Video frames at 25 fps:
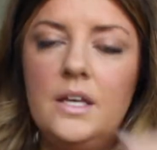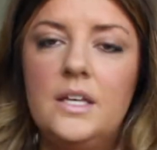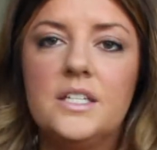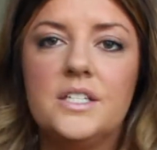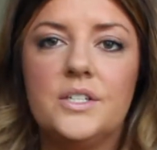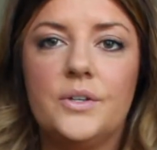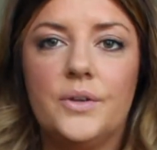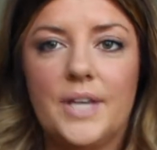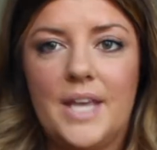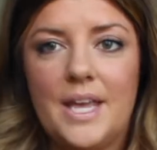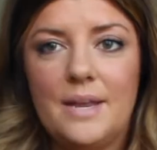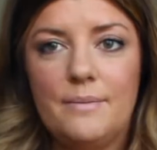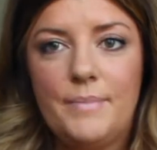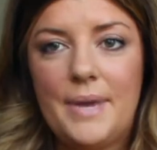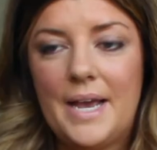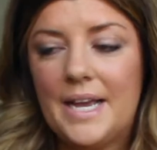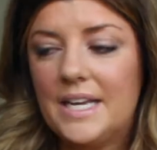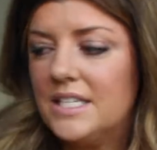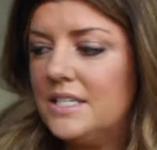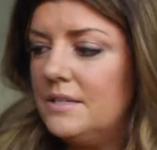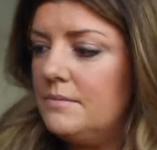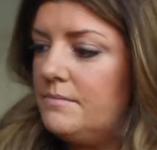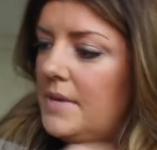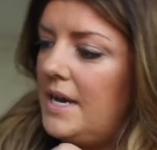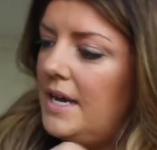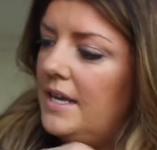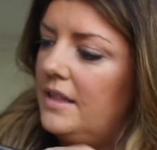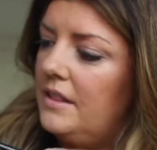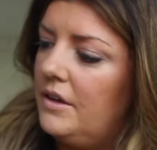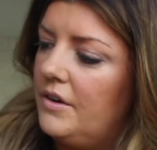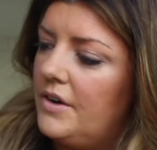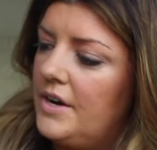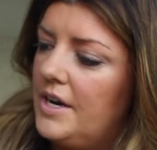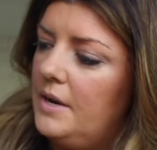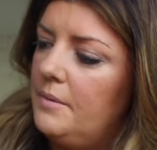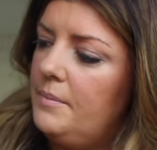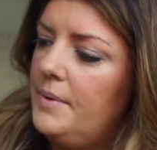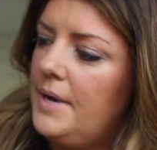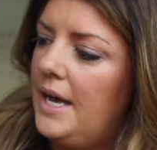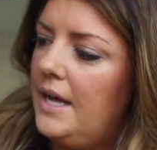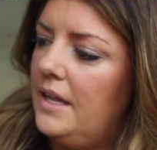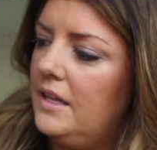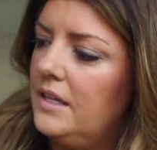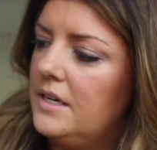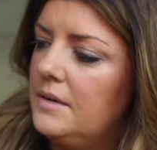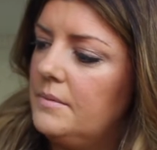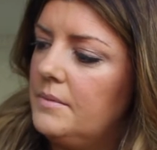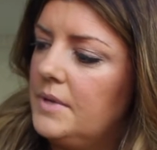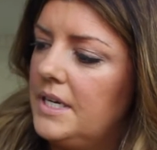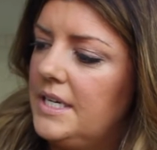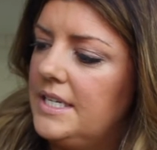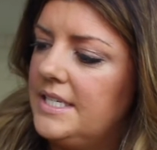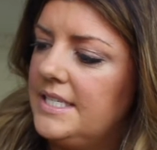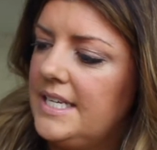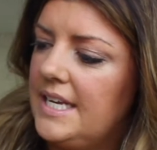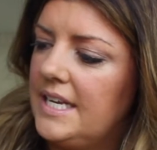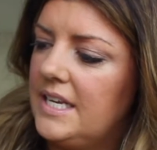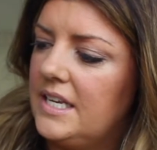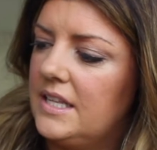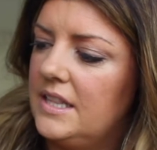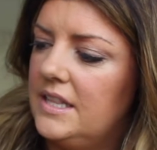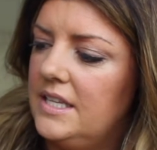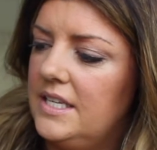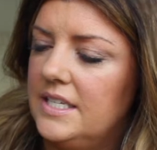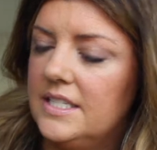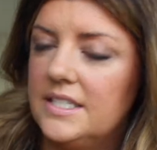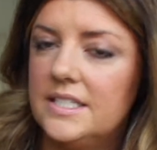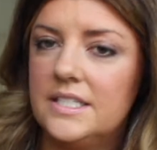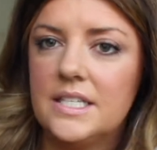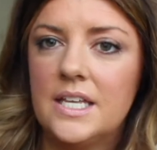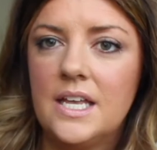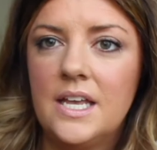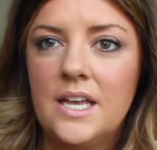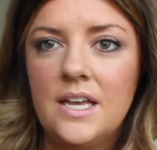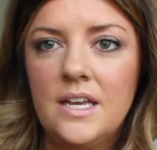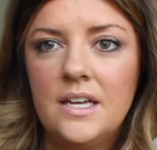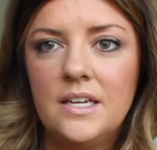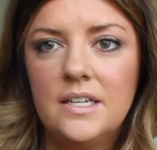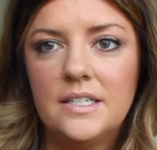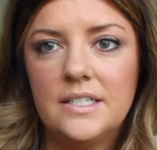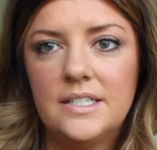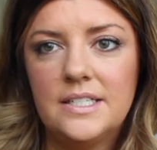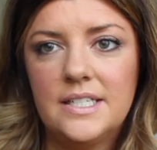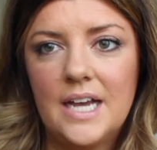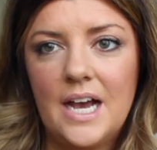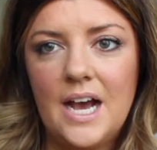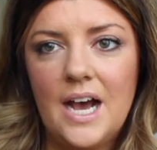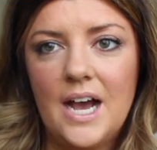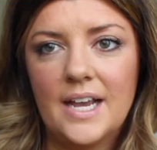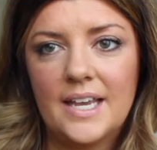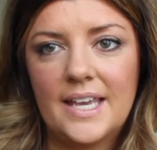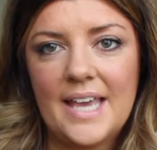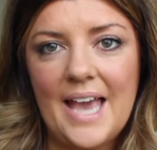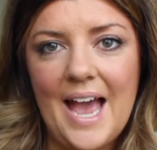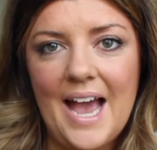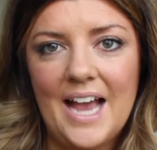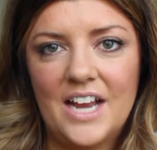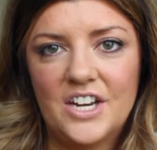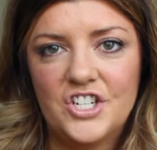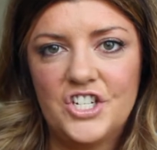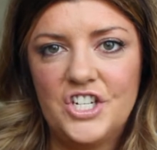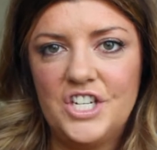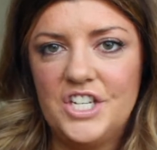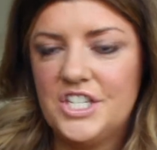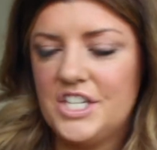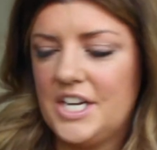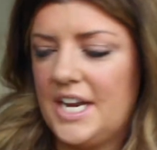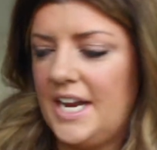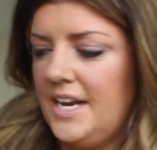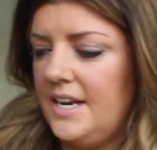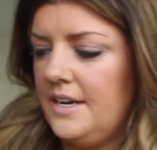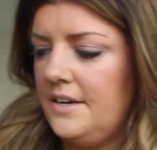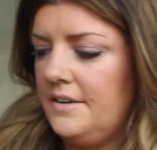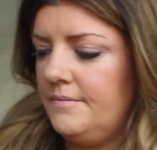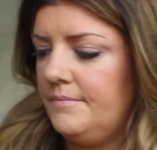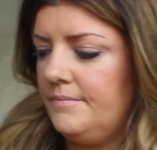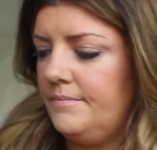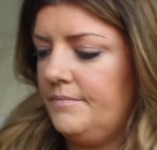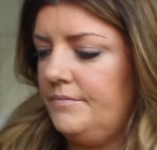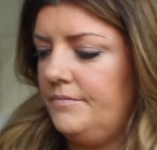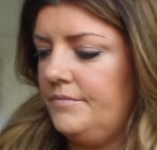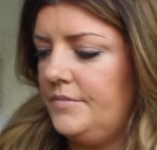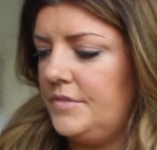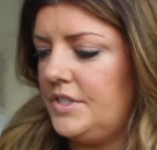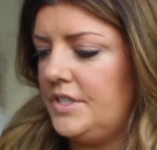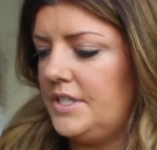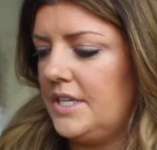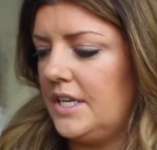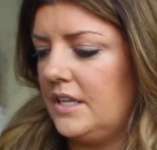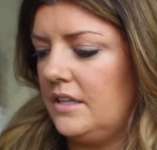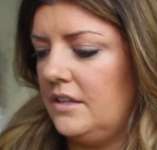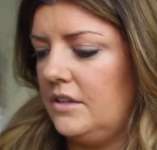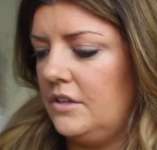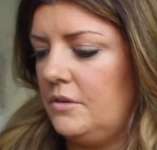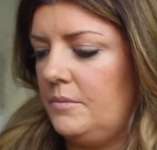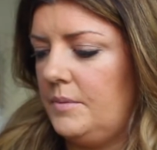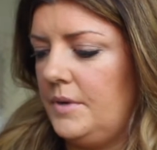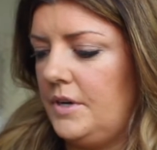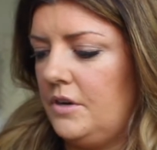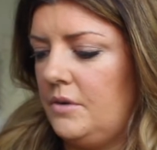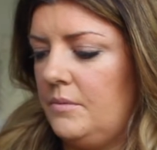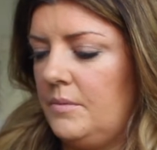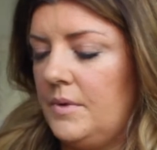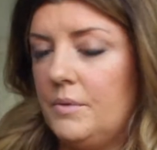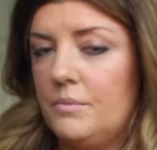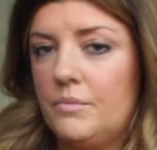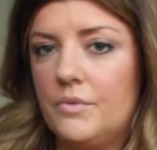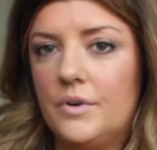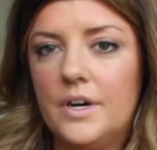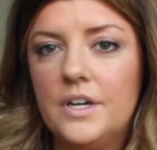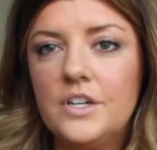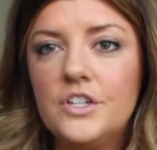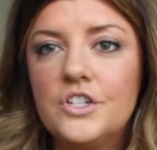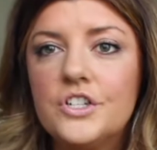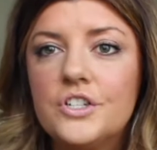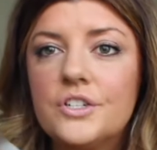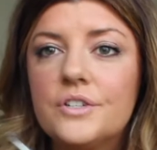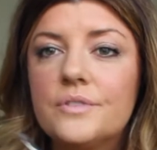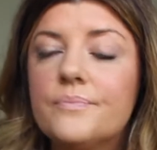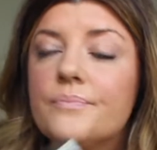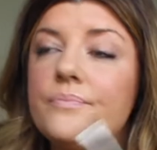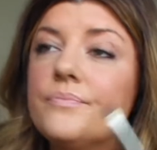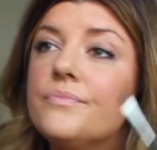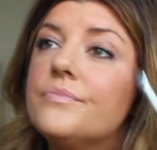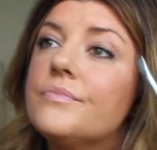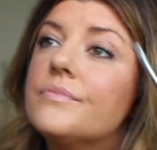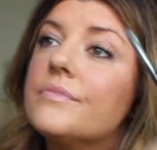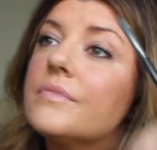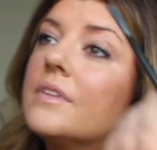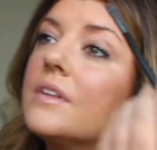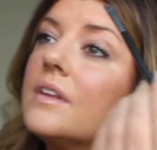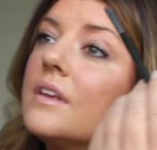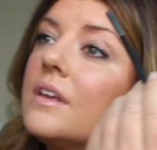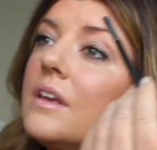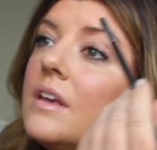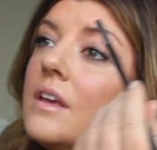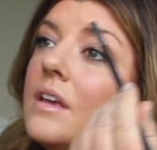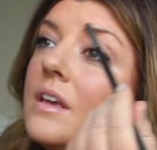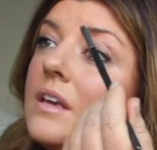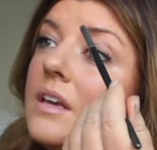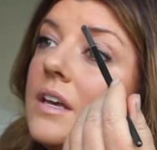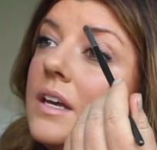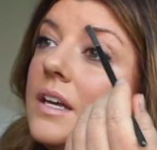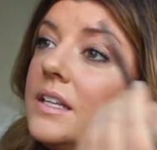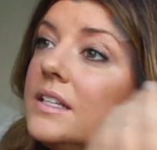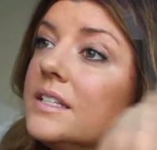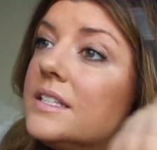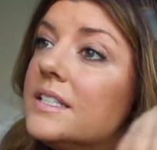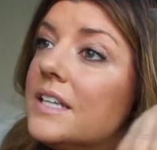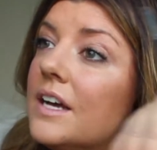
So again, back to my L'Oreal palette, I'm going to take this dark ashy shade, just take a little bit on my brush and